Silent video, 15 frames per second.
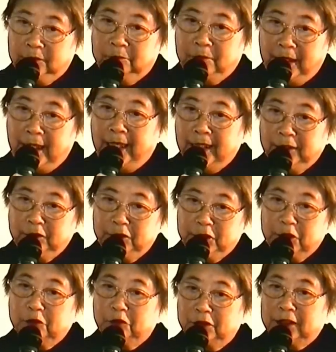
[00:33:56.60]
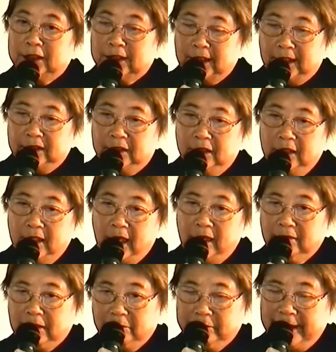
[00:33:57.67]
my aunt used to criticize,
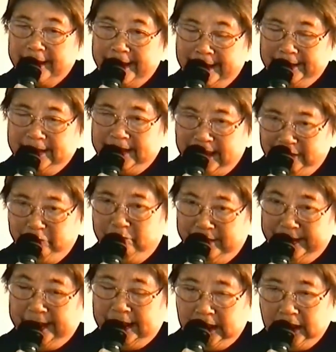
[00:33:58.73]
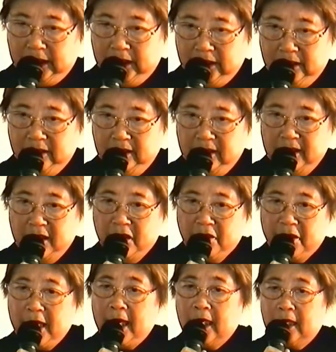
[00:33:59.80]
how come they can't save money?
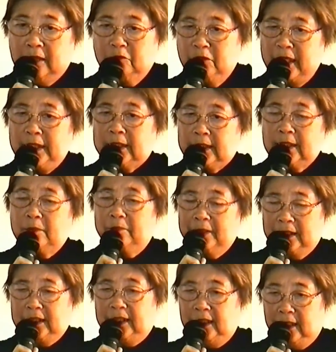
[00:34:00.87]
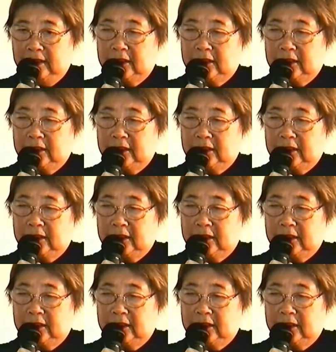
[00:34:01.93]
They are wasting money,